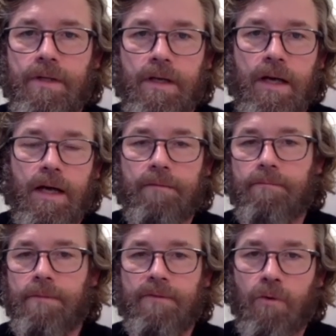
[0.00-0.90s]

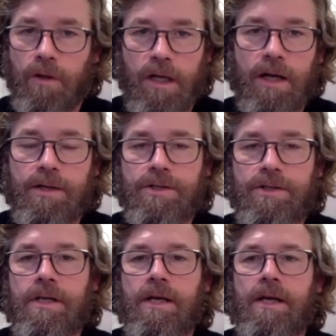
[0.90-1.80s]
at before
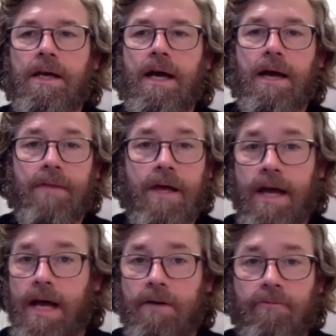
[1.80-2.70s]
lunch, and then
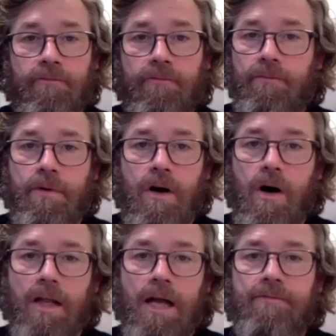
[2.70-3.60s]
have
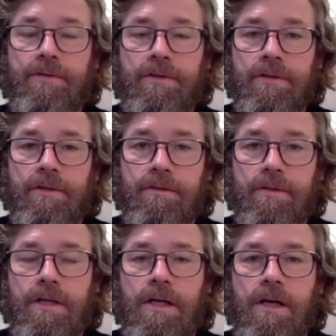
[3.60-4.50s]
all afternoon
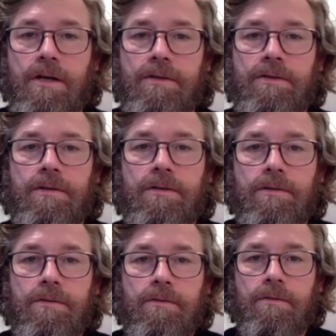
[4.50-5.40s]

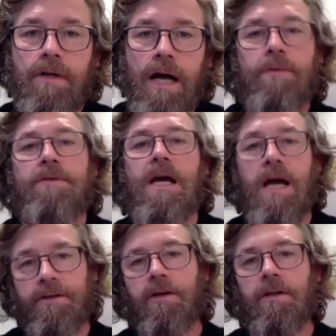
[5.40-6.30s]

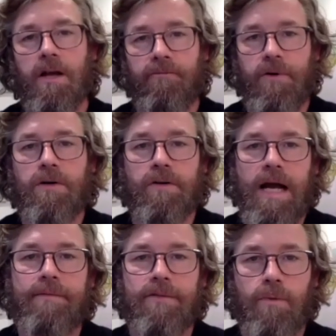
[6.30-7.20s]
I took a lot of
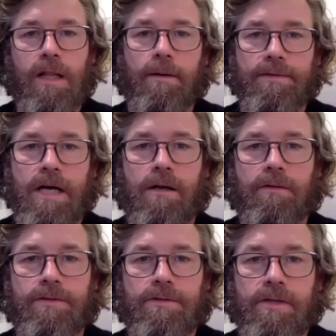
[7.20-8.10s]
photographs while I was out on
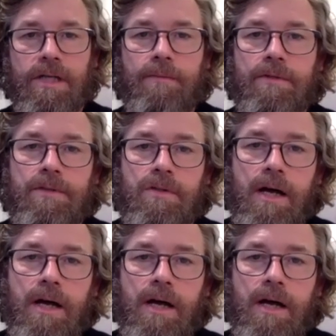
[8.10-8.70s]
the streams. And so I'd